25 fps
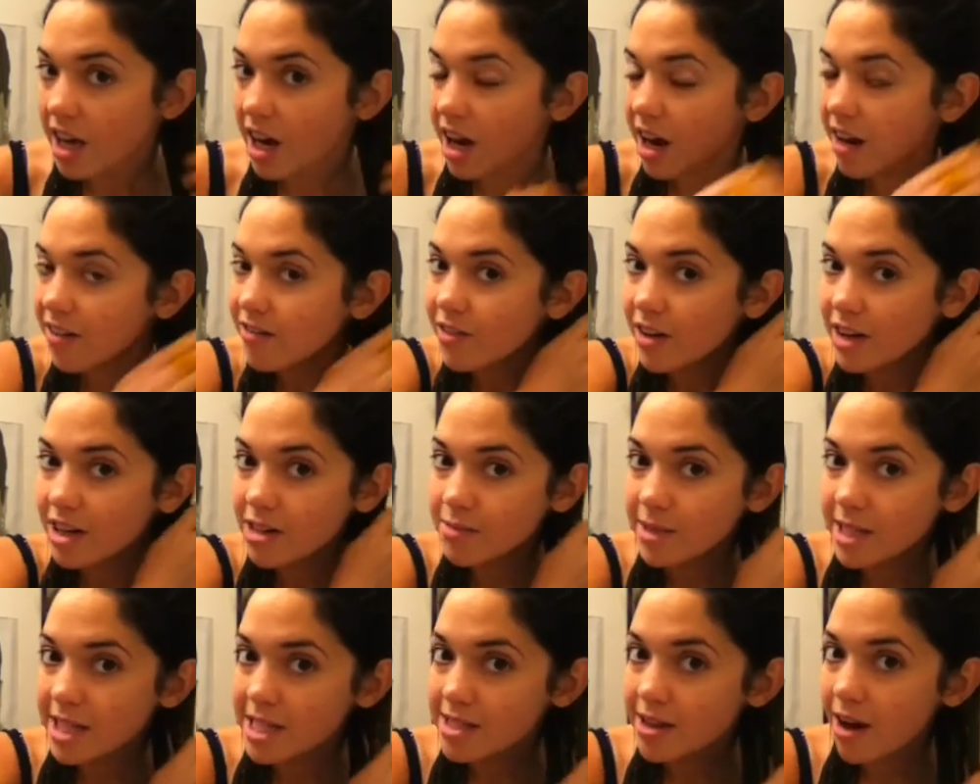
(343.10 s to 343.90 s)
A friend
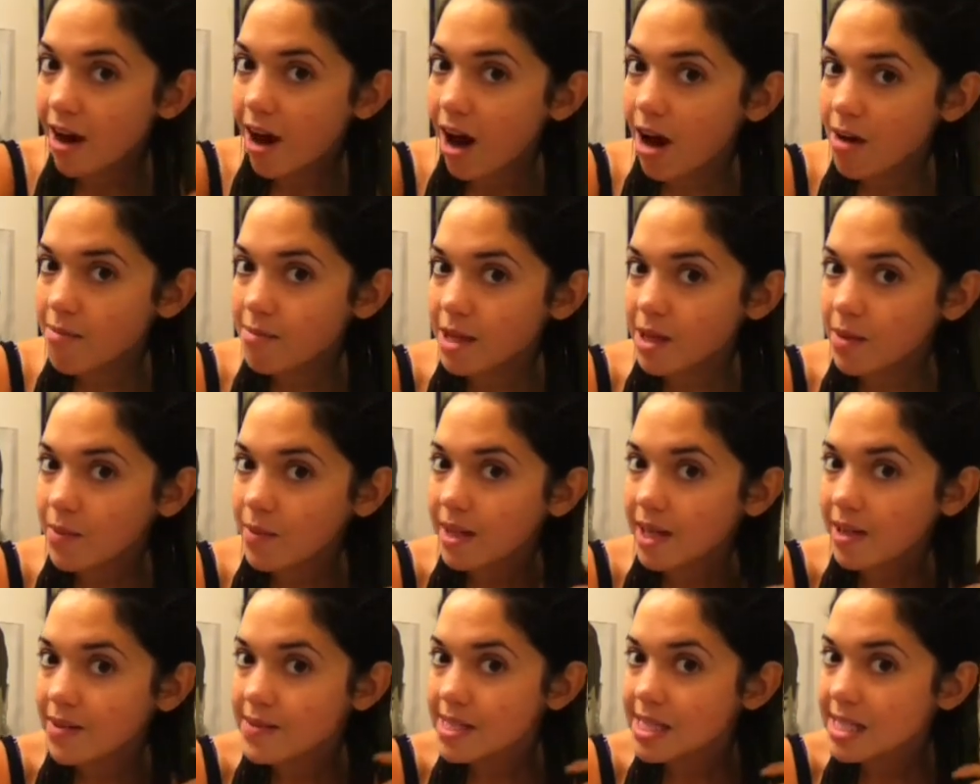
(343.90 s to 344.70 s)
of mine taught me
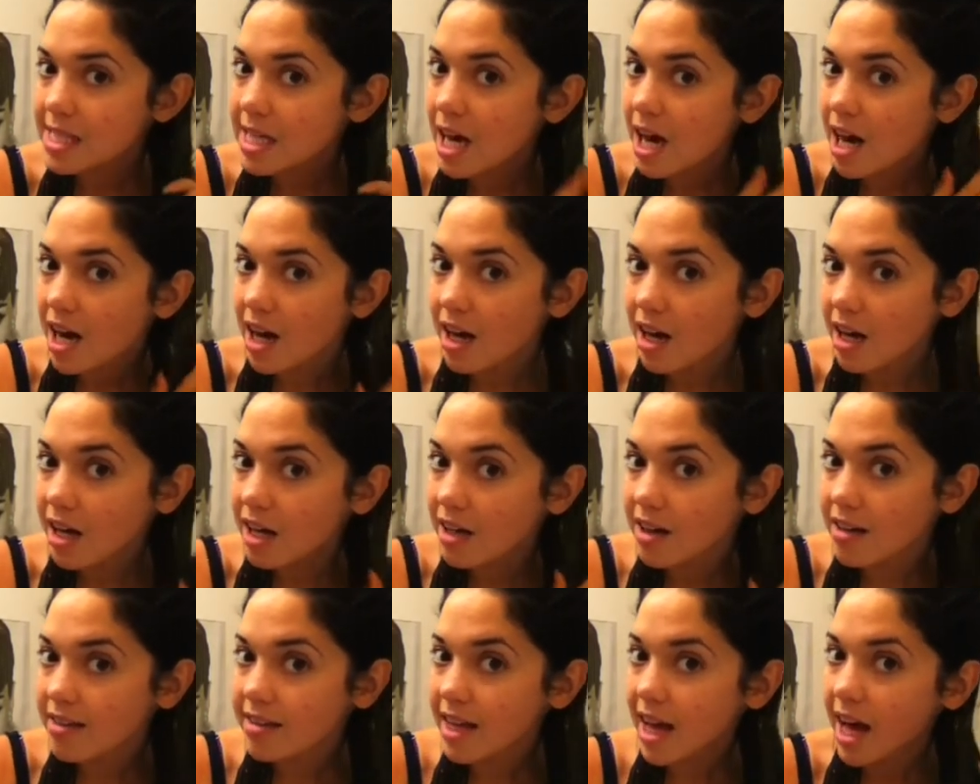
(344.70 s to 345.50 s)
when I was
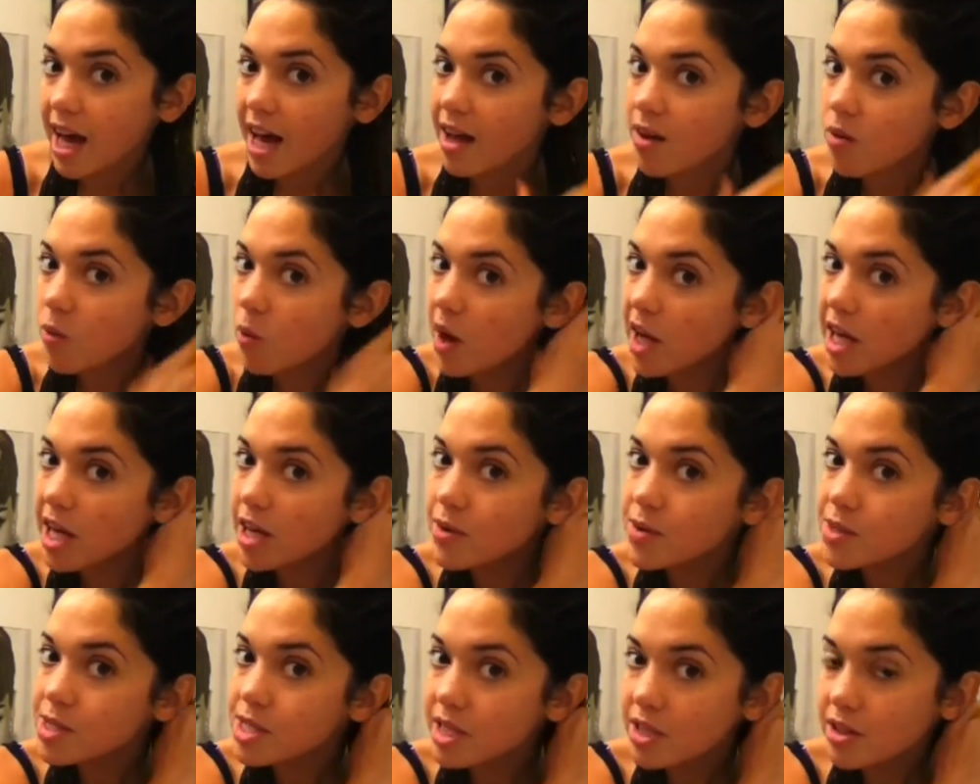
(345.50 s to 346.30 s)
young that what
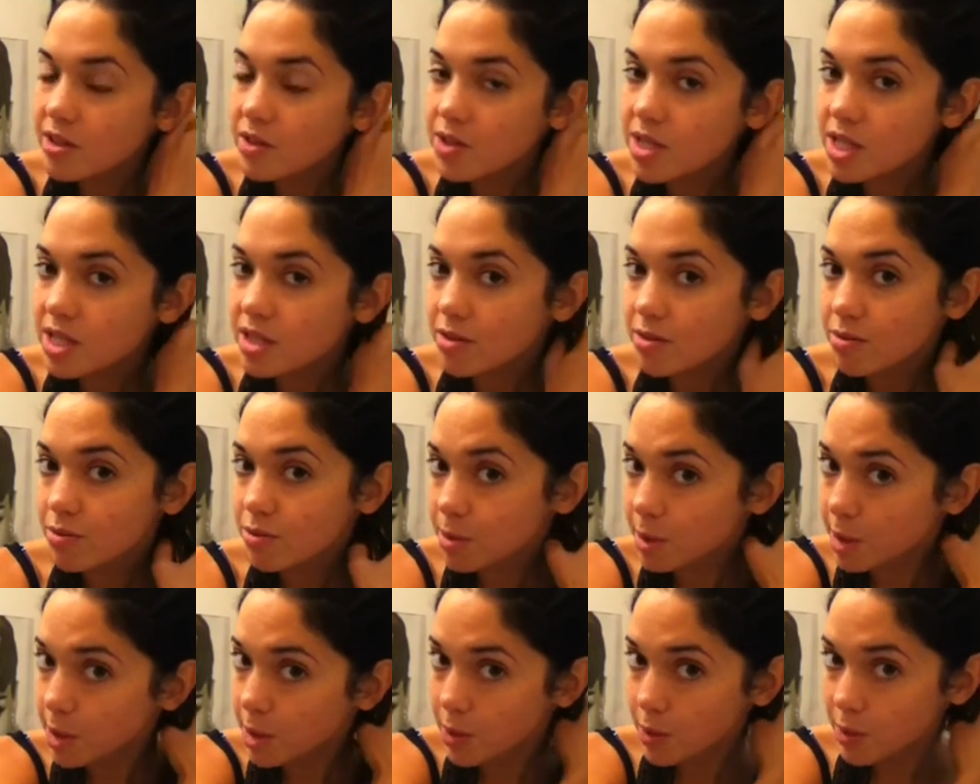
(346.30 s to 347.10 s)
you do to the
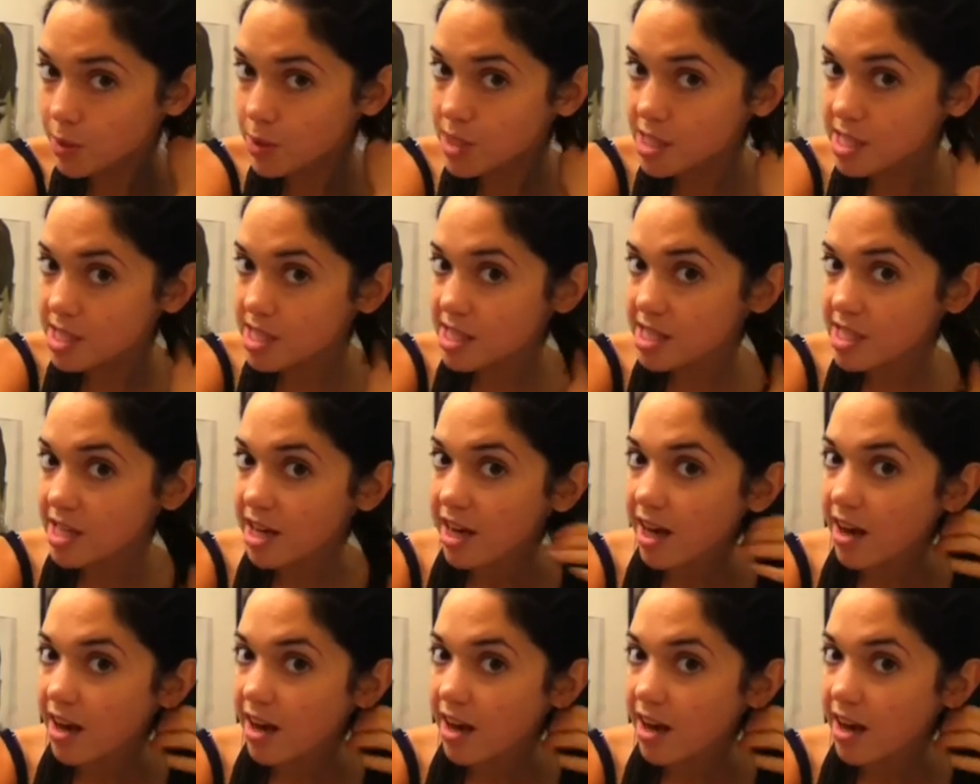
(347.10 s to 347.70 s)
roots